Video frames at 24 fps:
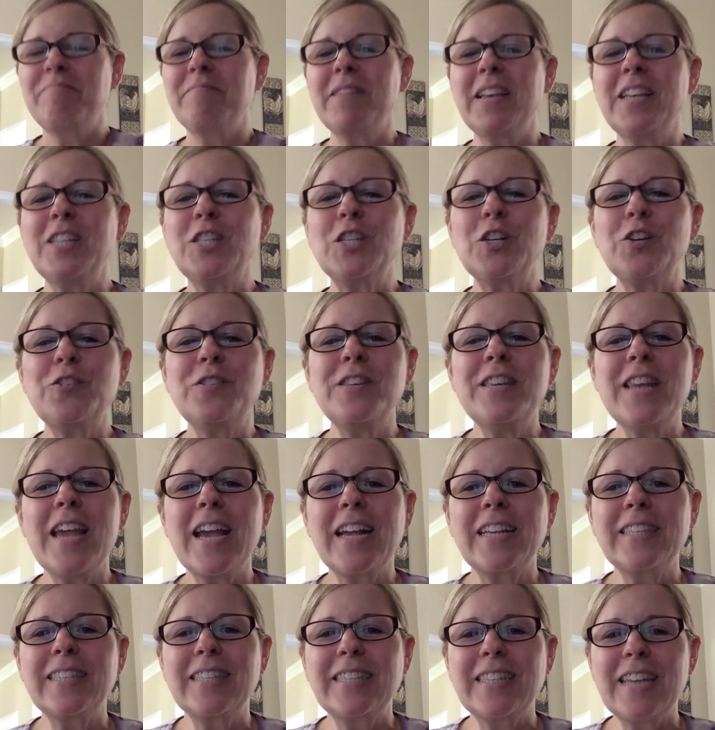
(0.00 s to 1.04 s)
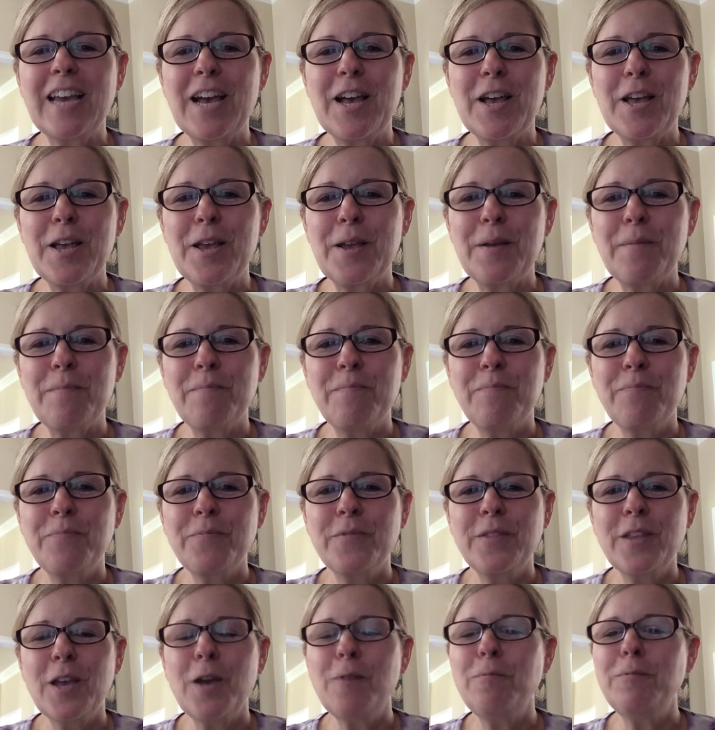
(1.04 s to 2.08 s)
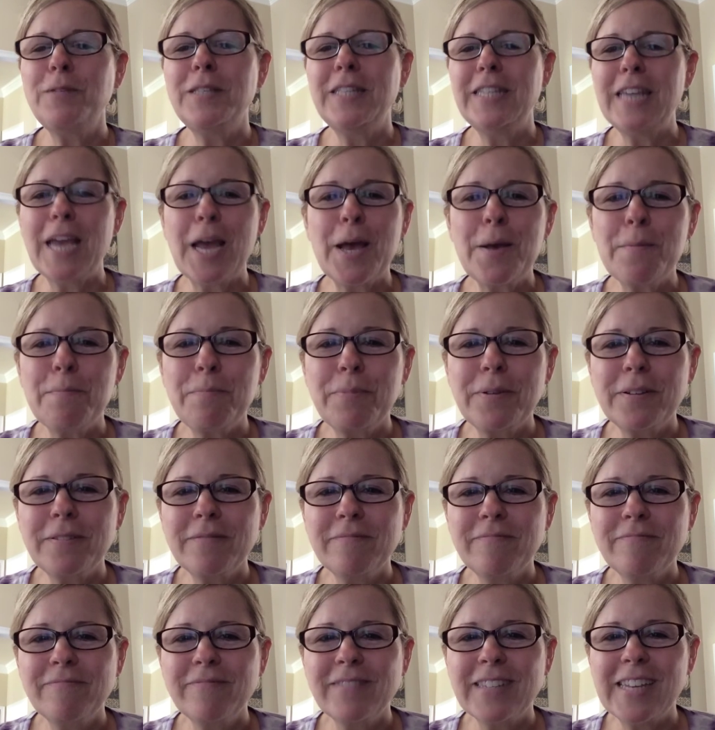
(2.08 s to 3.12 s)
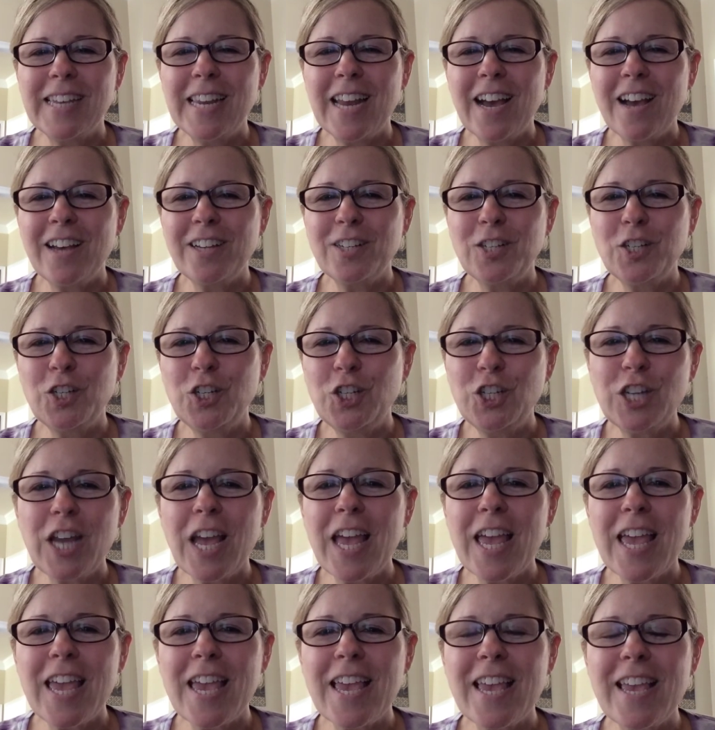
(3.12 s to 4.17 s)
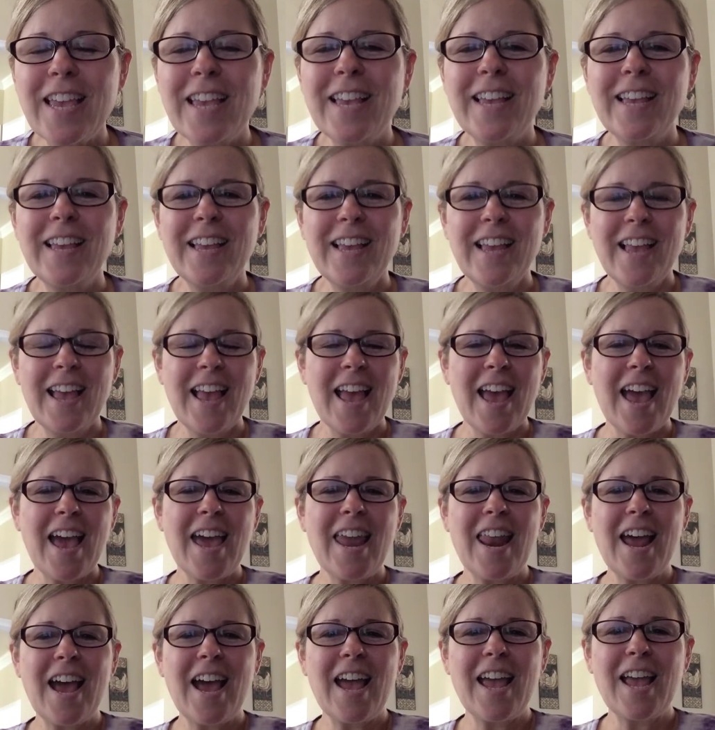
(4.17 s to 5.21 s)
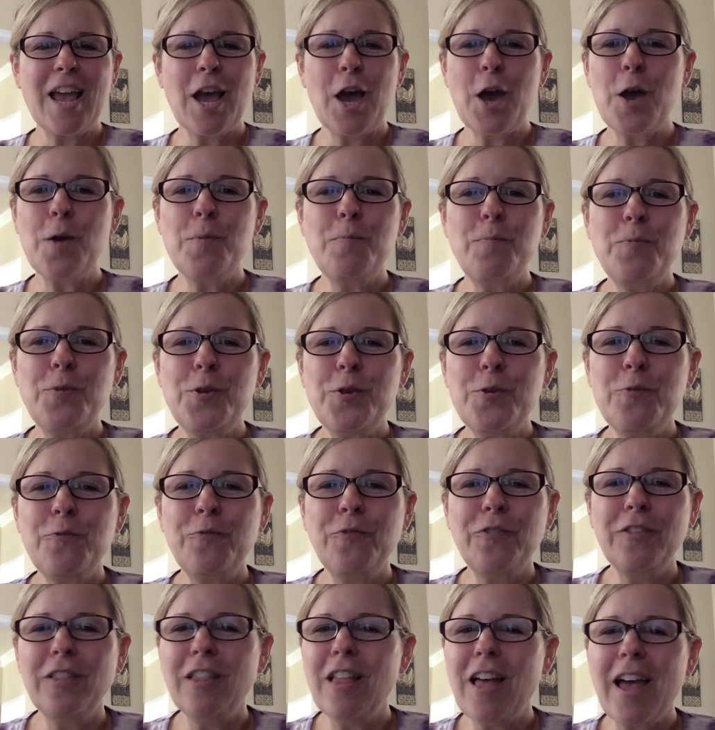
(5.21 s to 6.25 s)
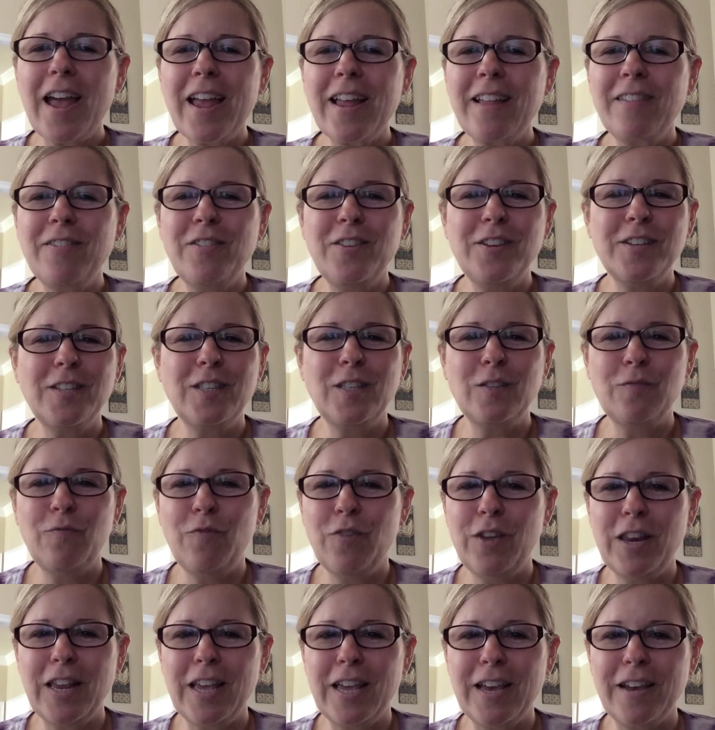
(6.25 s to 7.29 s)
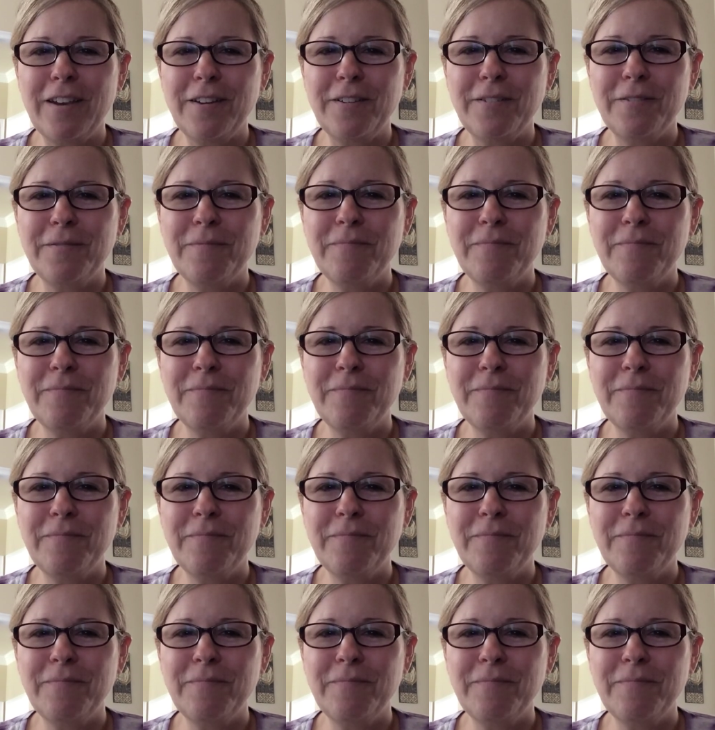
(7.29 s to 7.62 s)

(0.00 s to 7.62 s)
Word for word: until next time, hope tep and I shade and I hope you like this video.